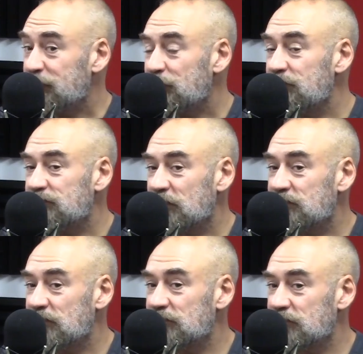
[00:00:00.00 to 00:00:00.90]
the
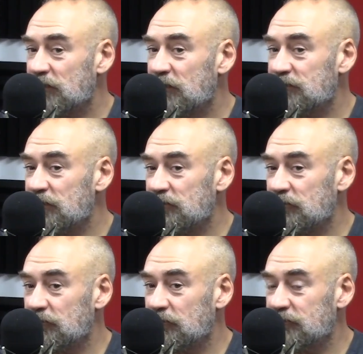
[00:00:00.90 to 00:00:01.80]
sticks
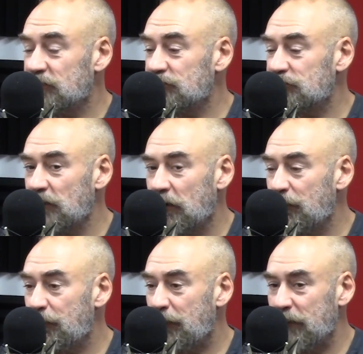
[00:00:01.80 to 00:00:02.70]
is interesting. I
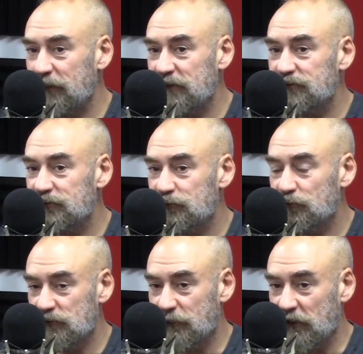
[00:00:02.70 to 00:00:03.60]
remember Pep Blinders has
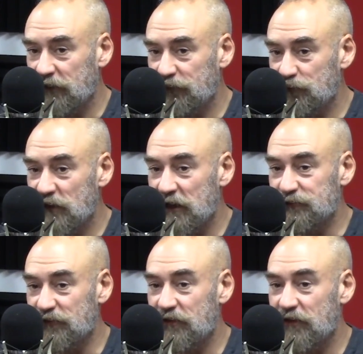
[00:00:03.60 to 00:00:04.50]
talked about it a few
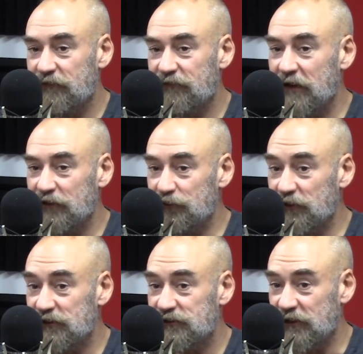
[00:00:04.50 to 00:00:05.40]
times, that they value
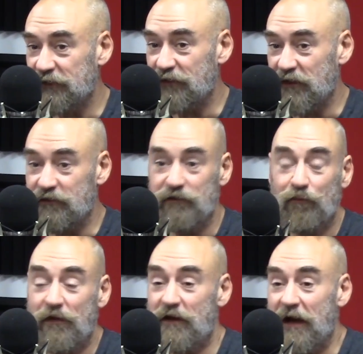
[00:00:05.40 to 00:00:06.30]
this in
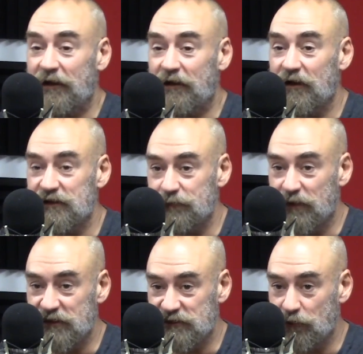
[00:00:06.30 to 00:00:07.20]
when they're analysing
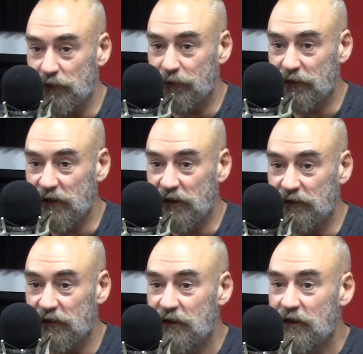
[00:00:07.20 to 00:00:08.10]
players they want to bring
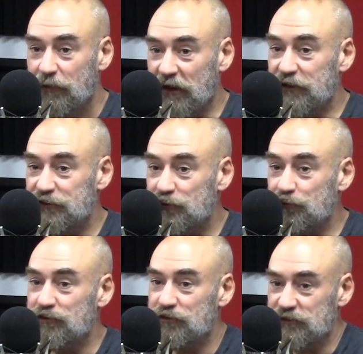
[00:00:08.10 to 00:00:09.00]
in. Players
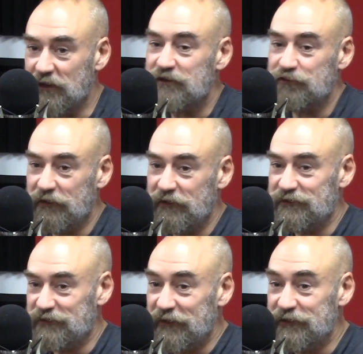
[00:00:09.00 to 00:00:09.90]
whose natural
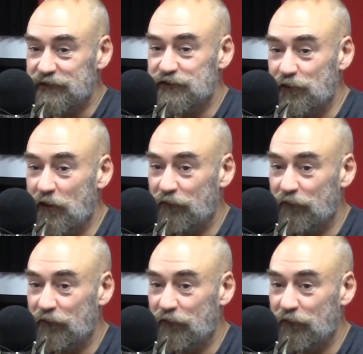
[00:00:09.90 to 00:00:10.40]
instinct is to